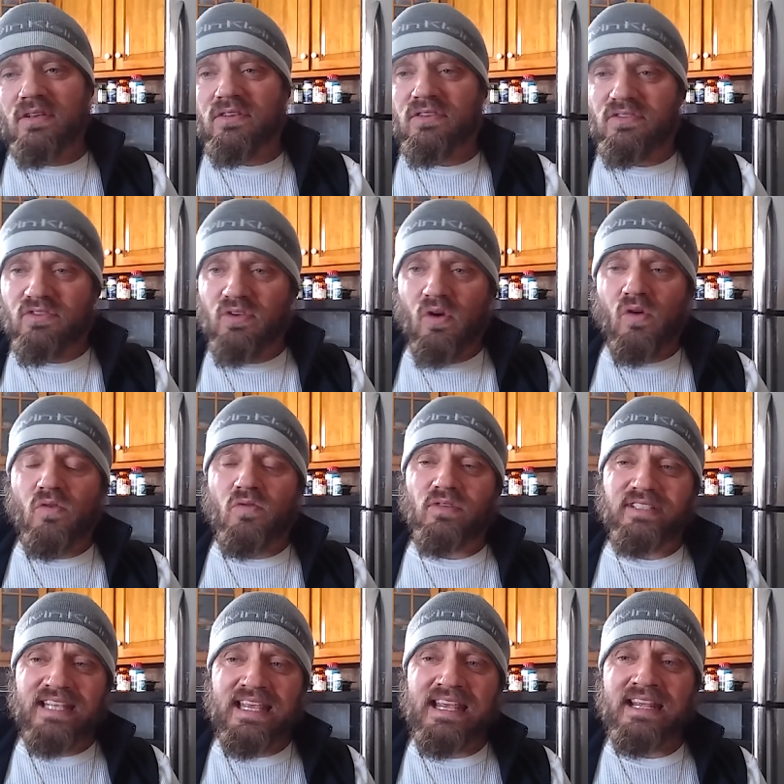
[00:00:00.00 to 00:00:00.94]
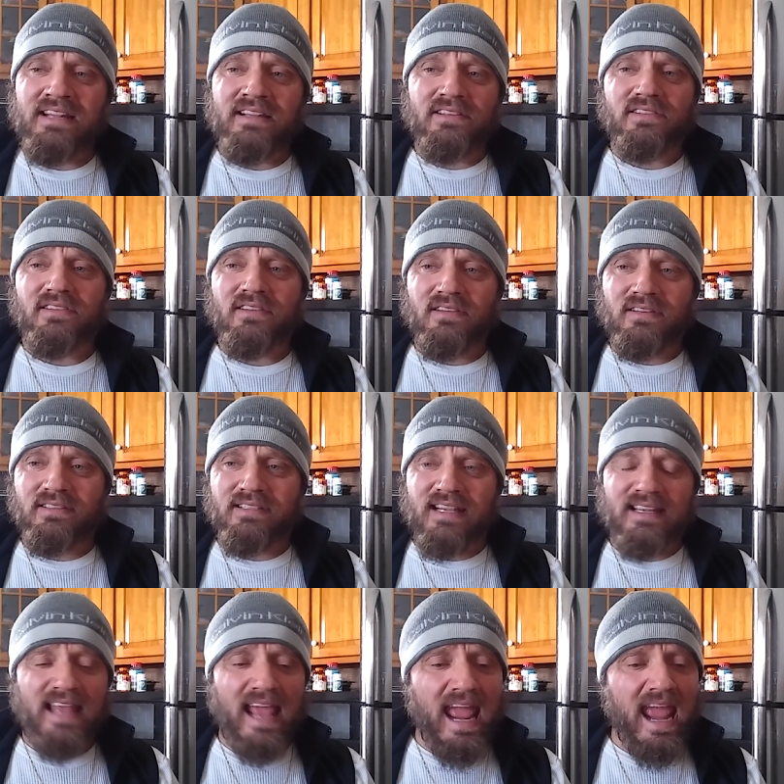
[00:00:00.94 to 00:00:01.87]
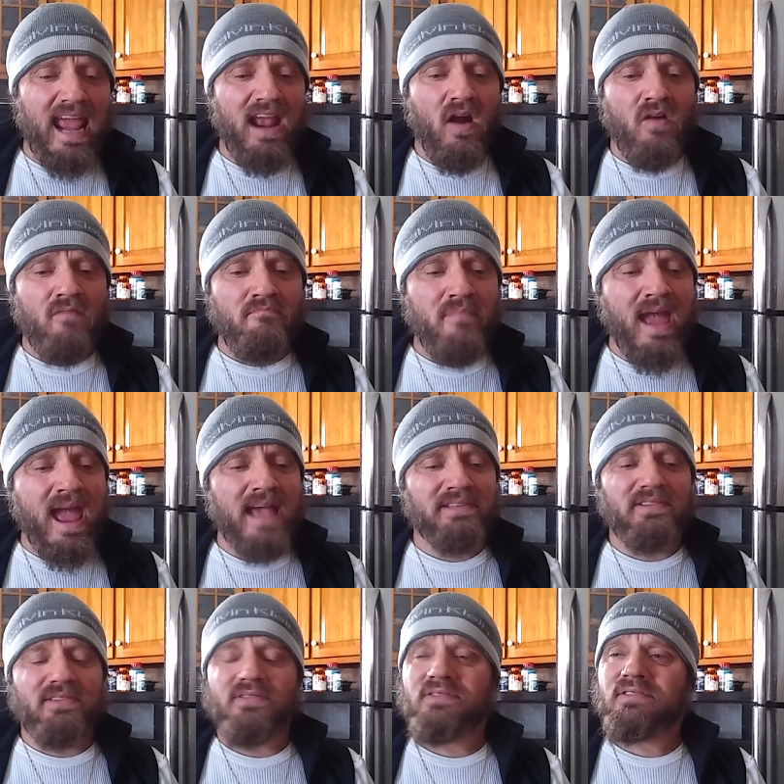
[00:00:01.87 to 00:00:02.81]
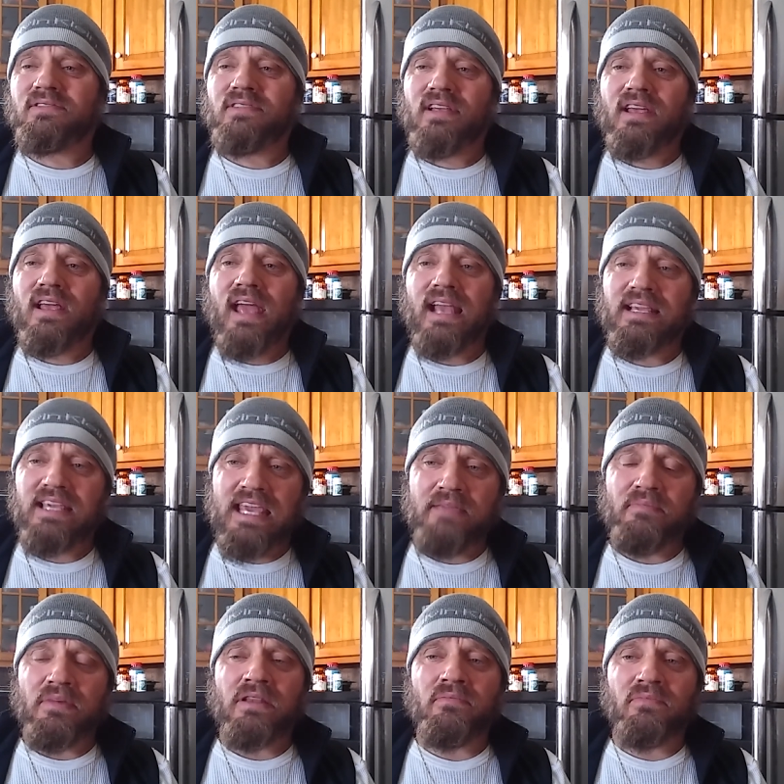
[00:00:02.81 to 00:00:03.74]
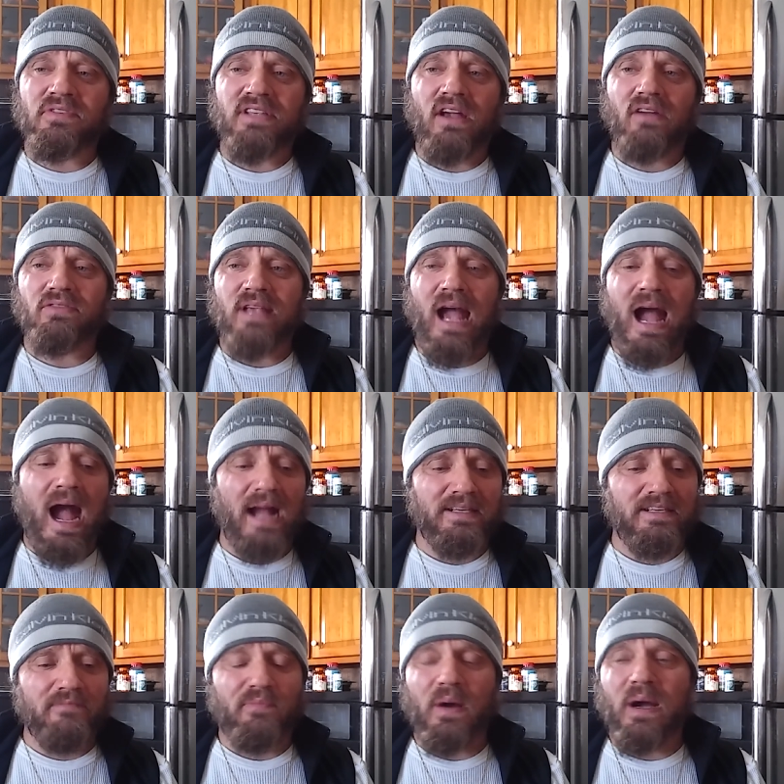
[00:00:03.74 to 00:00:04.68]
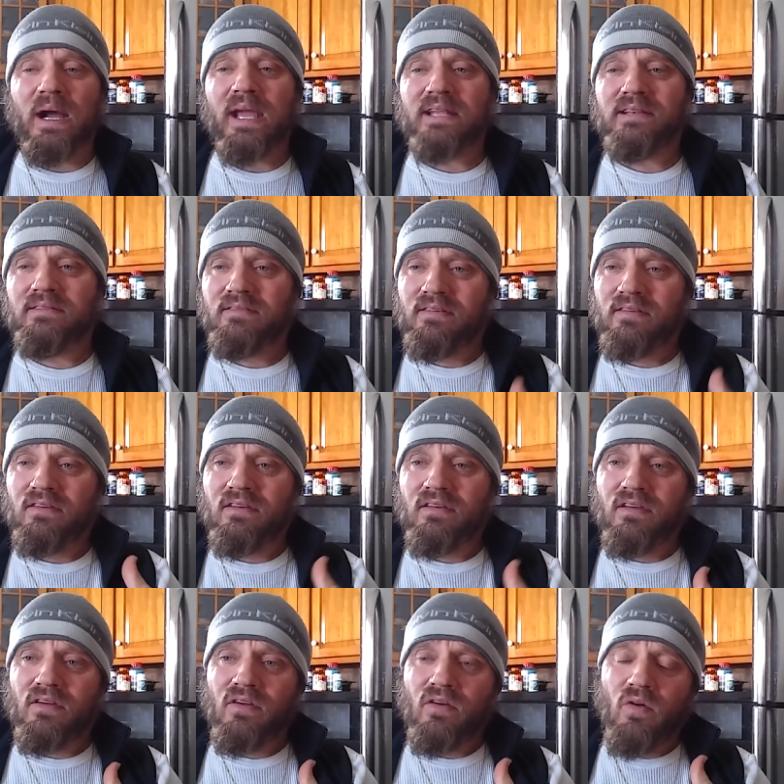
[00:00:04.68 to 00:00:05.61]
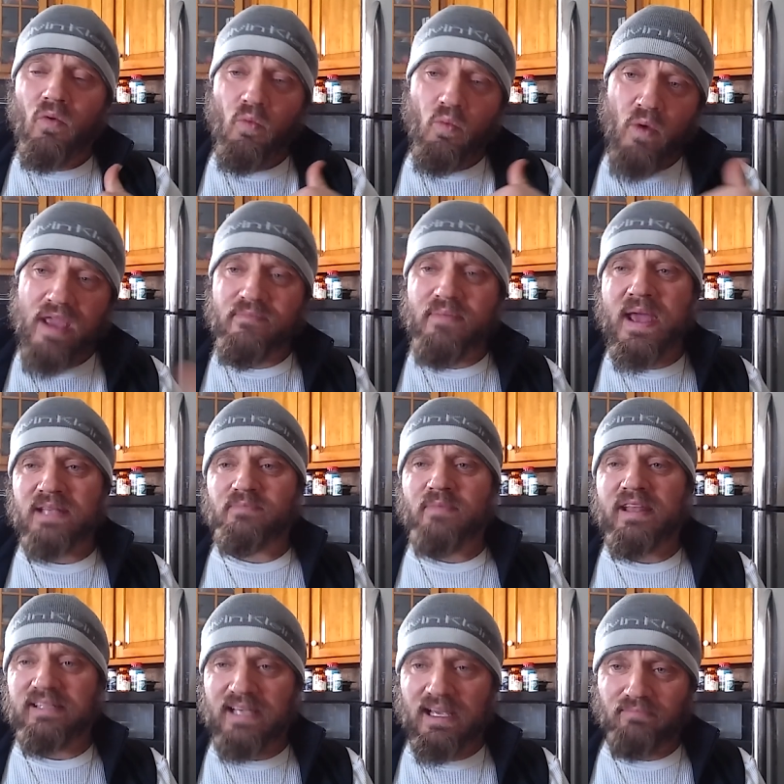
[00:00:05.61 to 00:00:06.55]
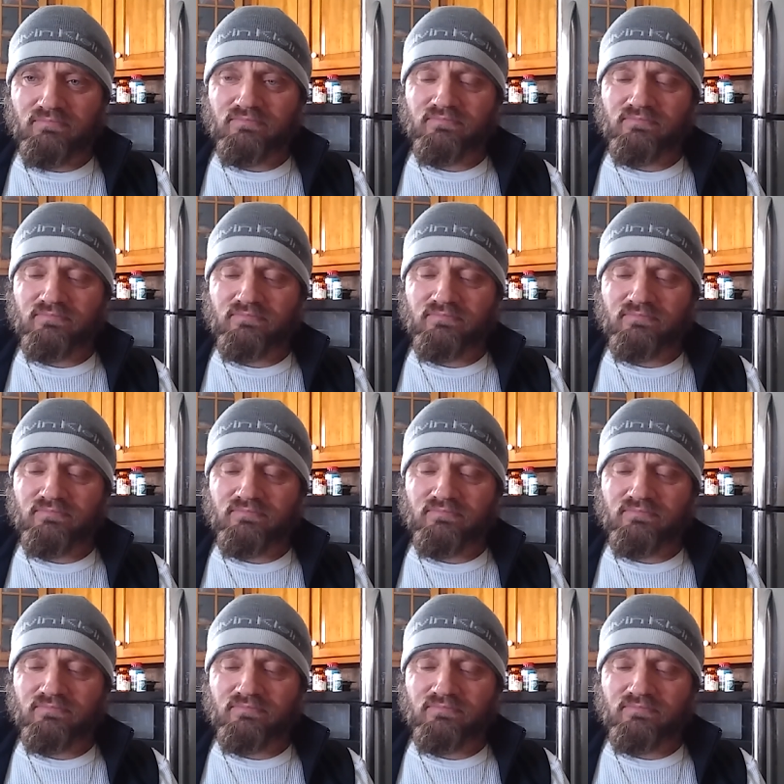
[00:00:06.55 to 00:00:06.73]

So teens today are masters at keeping themselves occupied way past bedtime.